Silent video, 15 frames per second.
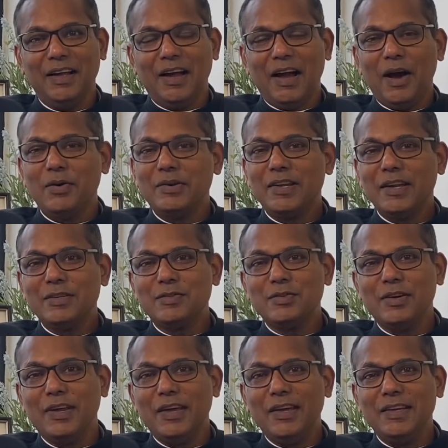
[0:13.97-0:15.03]
Our text
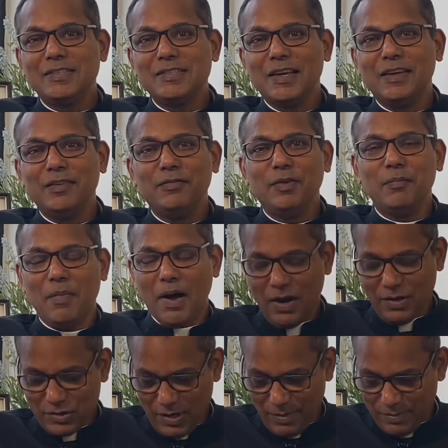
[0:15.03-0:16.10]
today is taken from
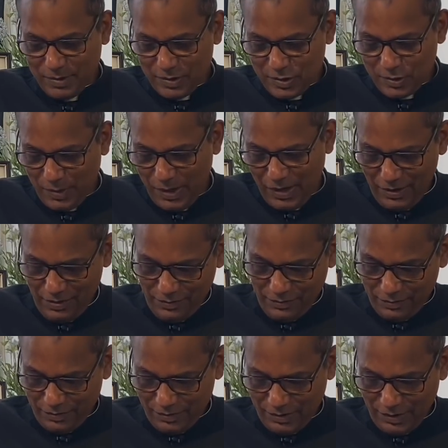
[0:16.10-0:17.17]
Mark chapter
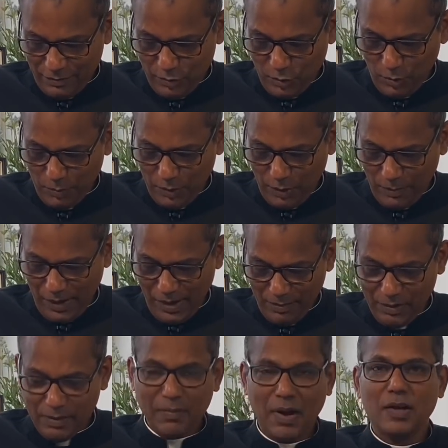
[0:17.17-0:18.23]
12. If you open your
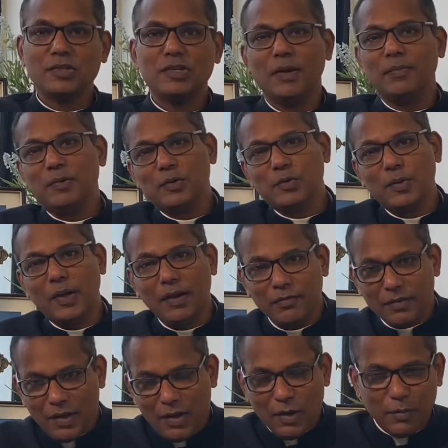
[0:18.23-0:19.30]
Bible, Mark chapter
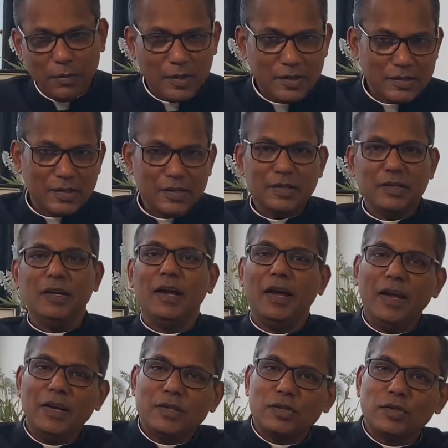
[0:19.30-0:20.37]
12, verse
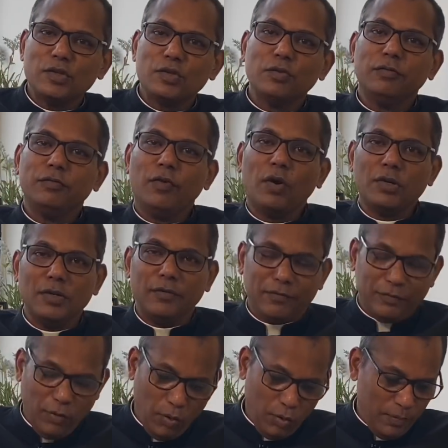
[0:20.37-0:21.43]
38 to
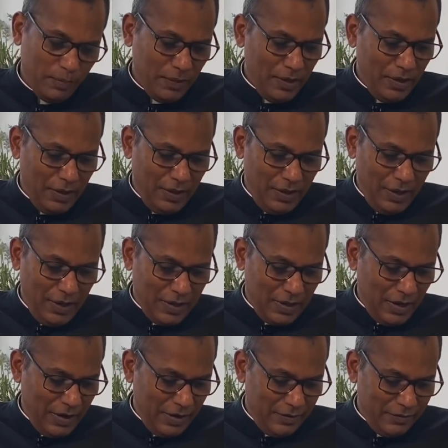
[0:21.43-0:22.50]
44. And
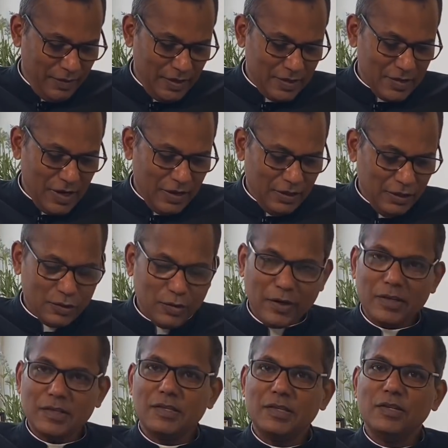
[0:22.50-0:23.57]
I have entitled
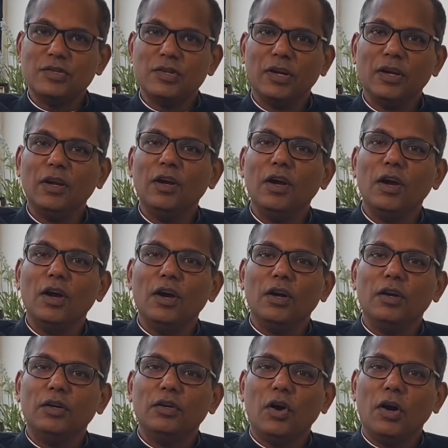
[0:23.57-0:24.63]
today's teaching,
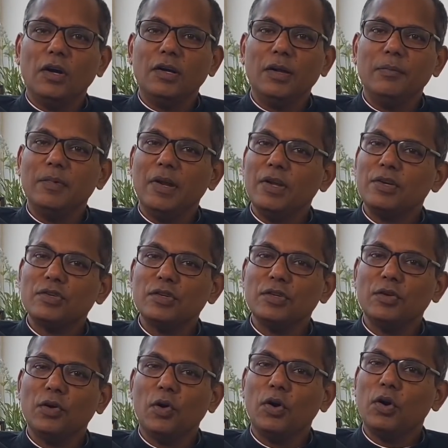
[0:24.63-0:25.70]

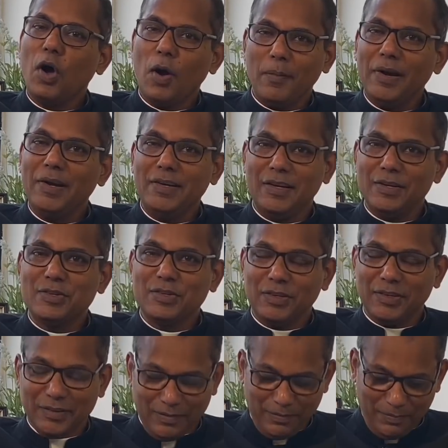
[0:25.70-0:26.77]
Condemnation or Commendation.